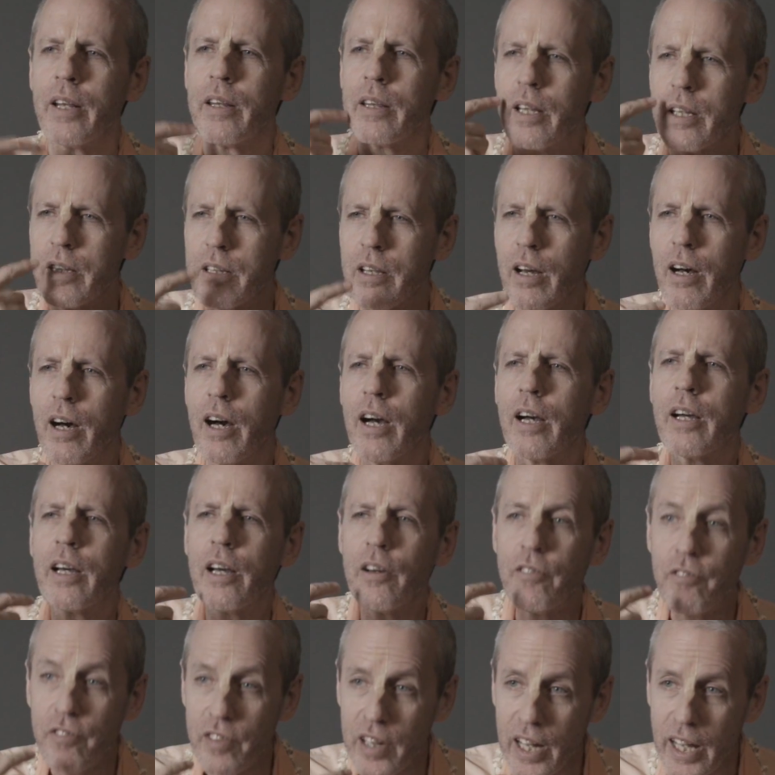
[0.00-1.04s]
the tongue
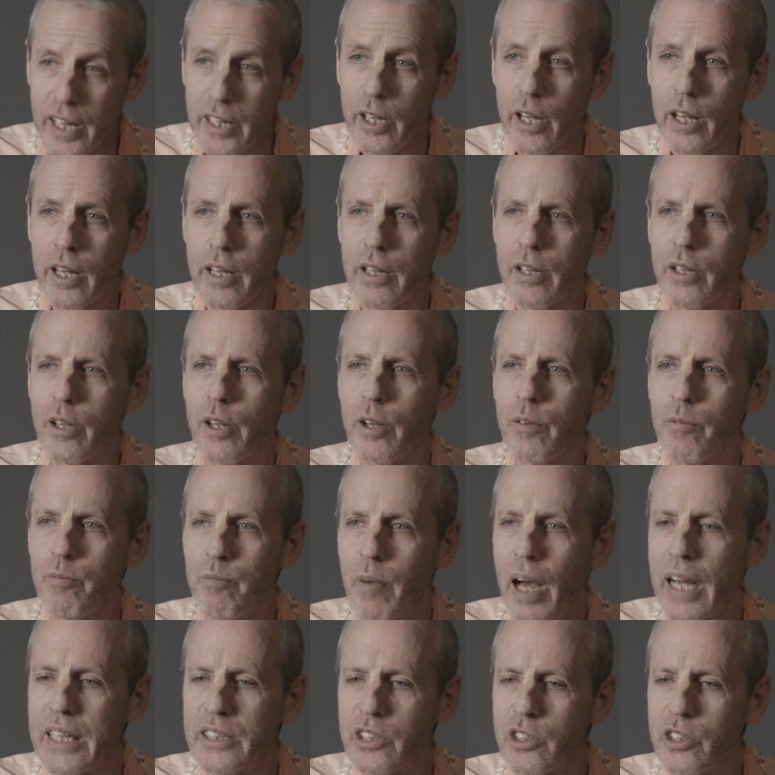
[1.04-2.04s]
afflicted by